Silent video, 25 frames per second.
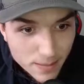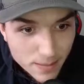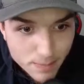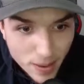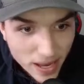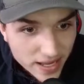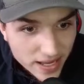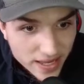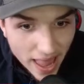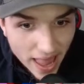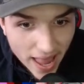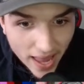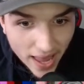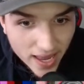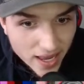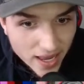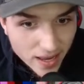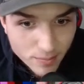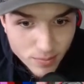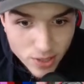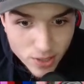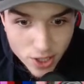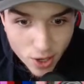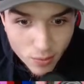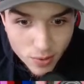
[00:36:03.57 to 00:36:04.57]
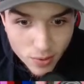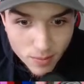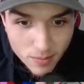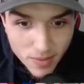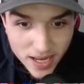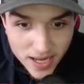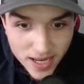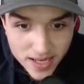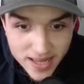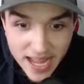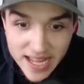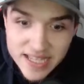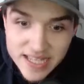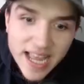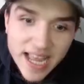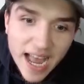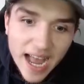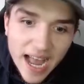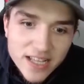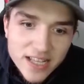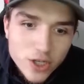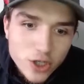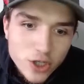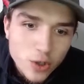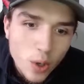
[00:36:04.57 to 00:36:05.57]
big name, you know what I mean? They're
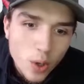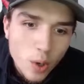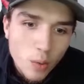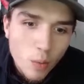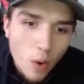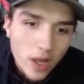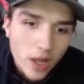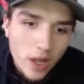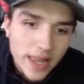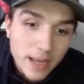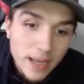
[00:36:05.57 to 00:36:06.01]
kind of doing what like